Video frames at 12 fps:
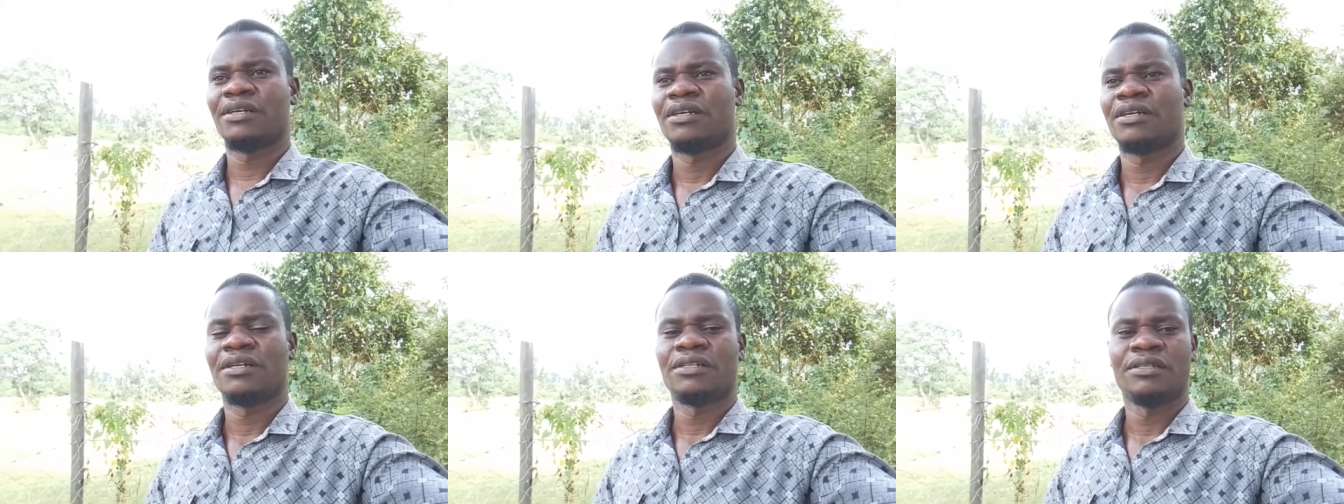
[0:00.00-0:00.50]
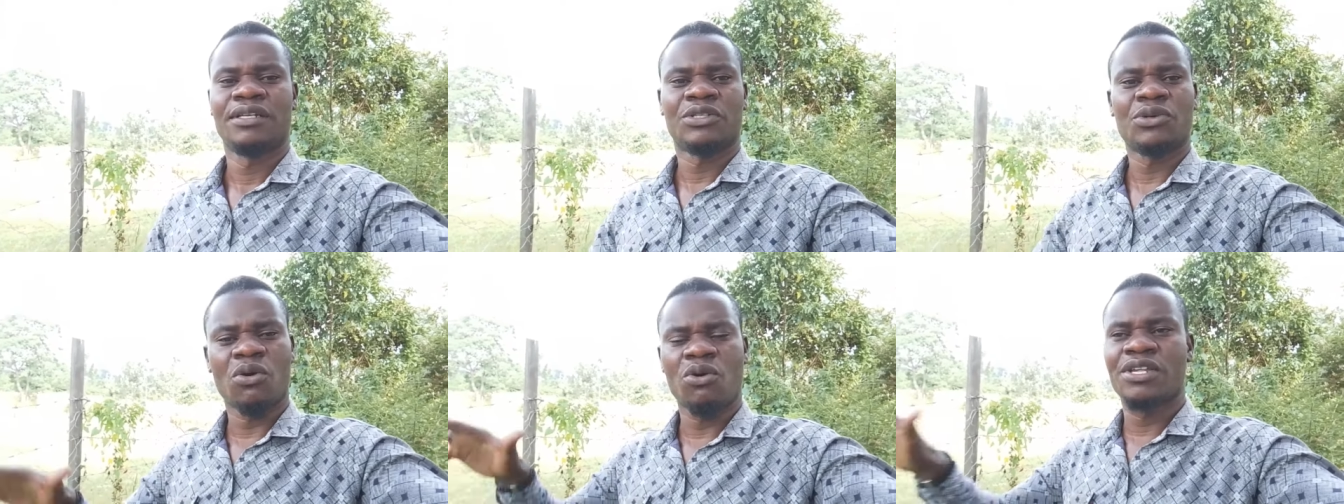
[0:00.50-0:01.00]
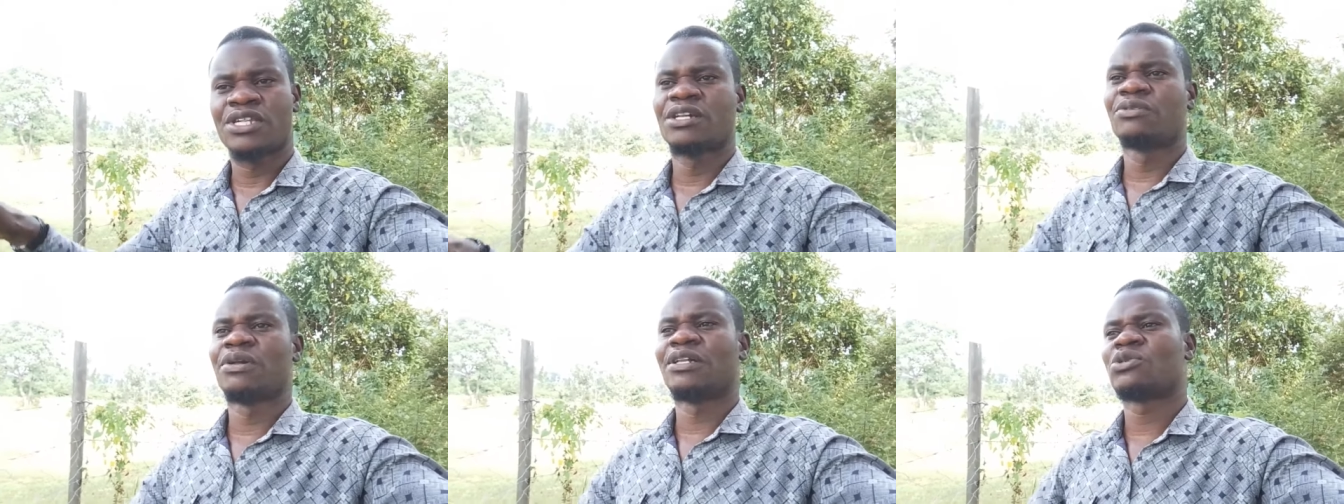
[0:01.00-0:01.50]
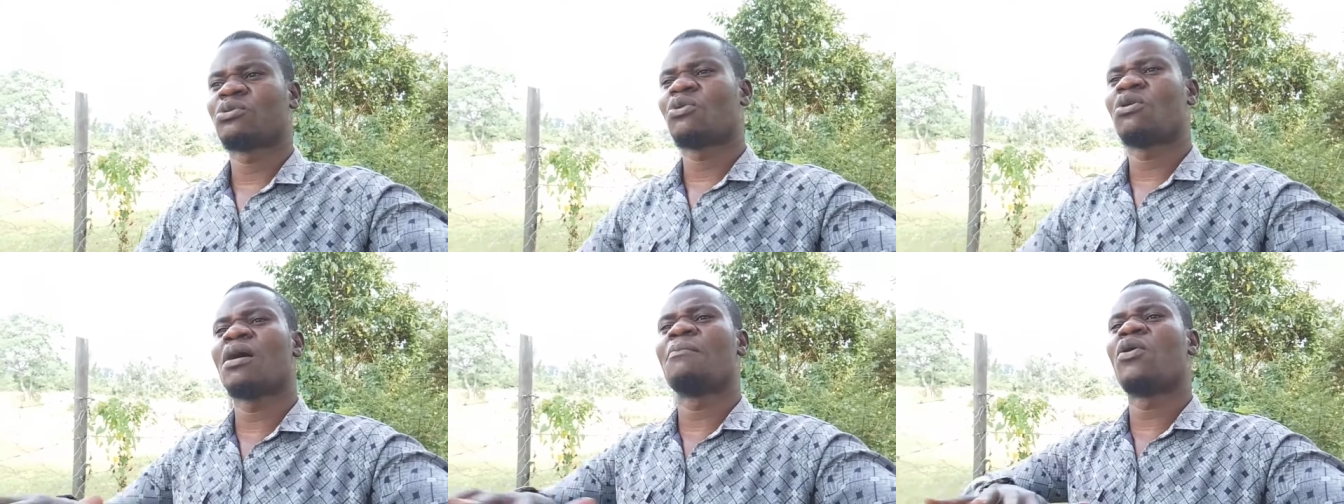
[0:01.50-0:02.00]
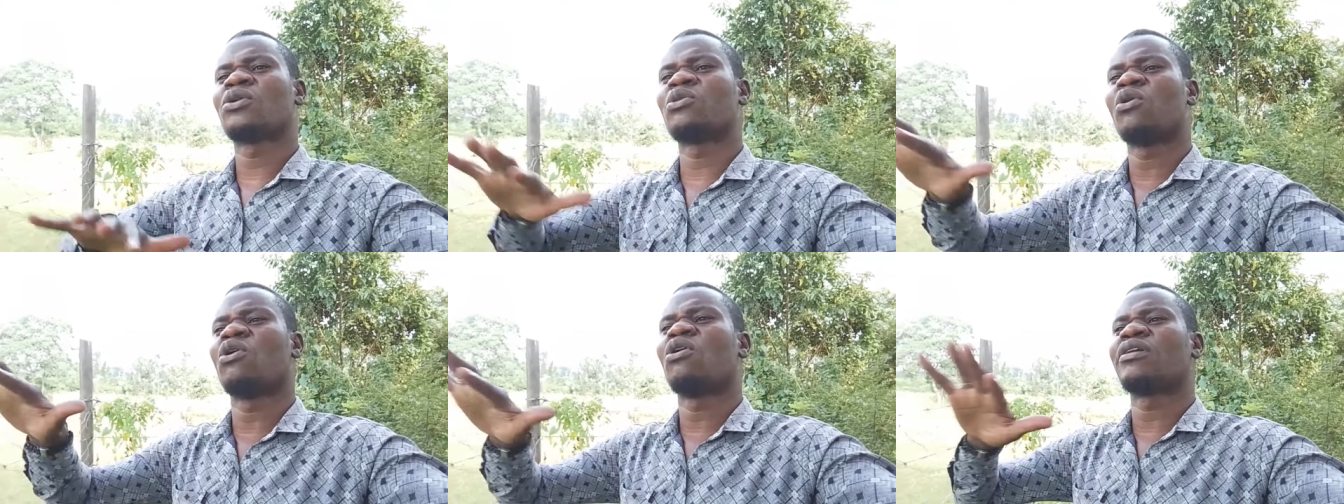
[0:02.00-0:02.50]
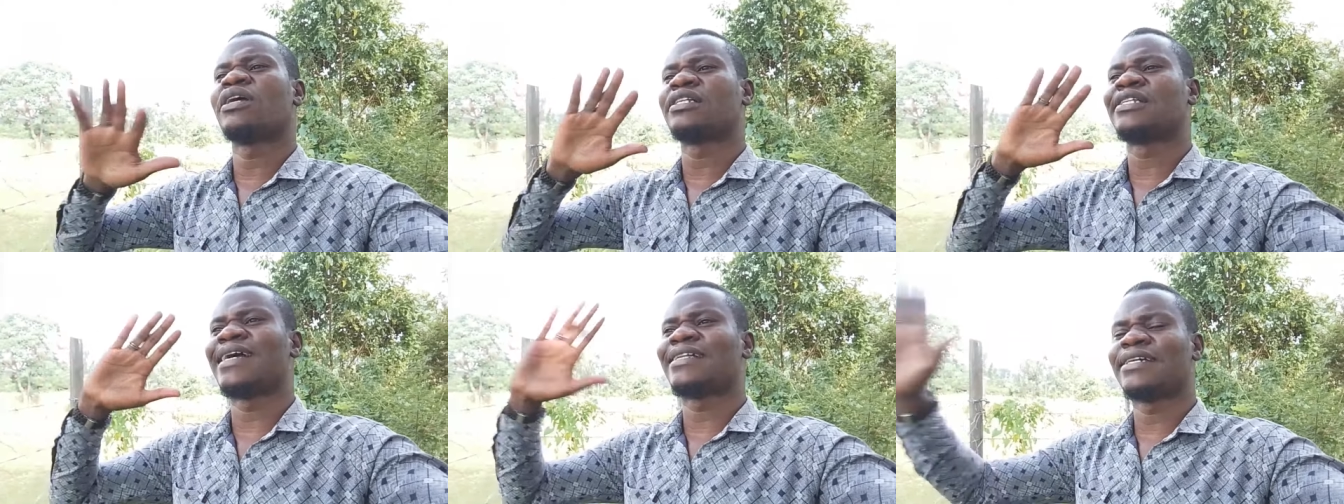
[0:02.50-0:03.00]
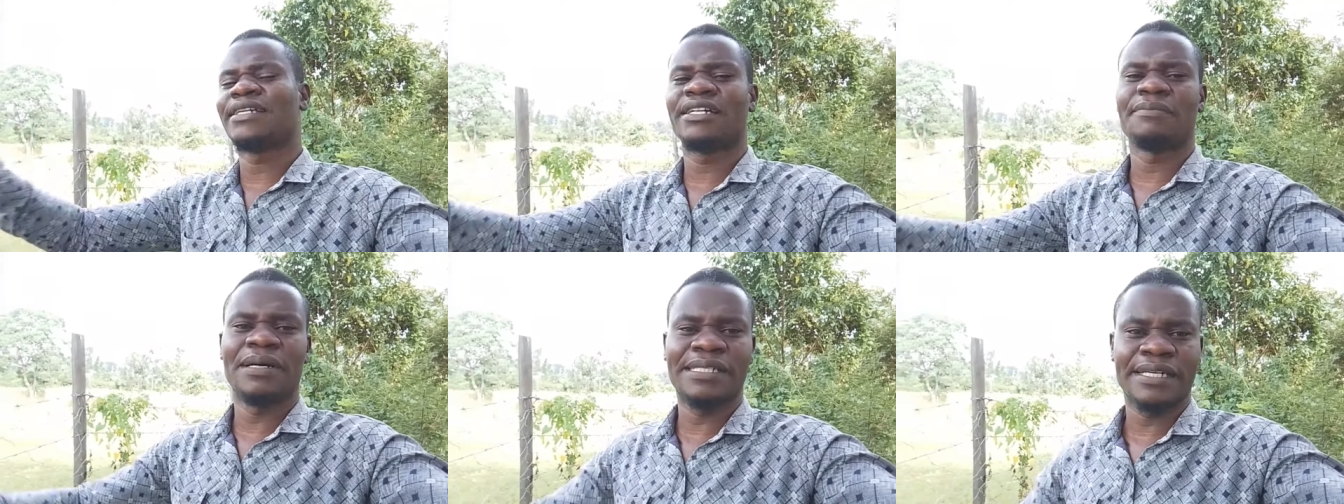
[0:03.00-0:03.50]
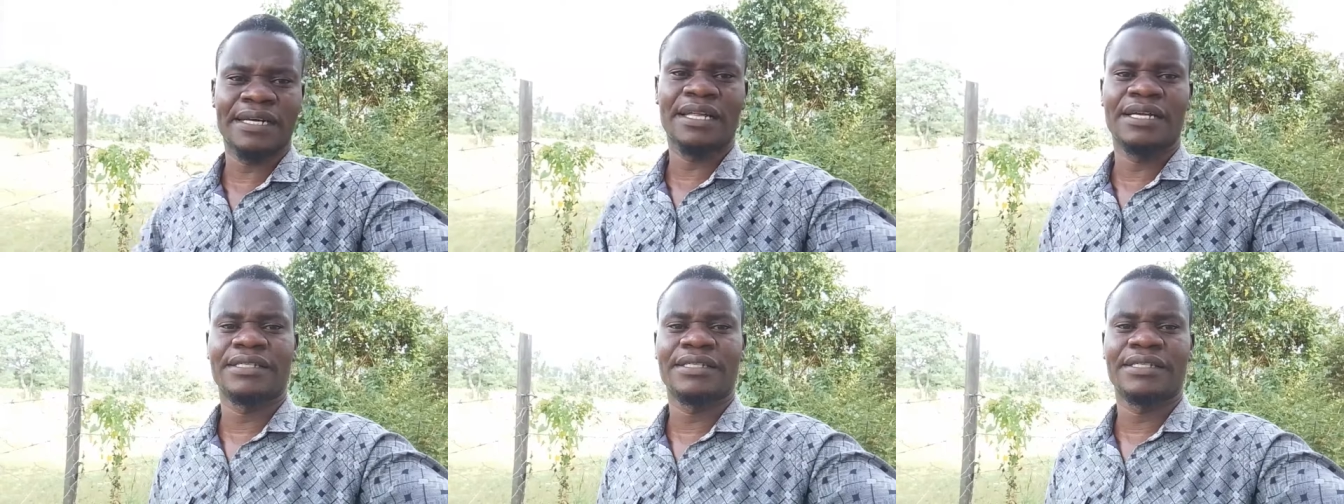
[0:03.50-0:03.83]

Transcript: the so-called children. So call about all that attended the master class.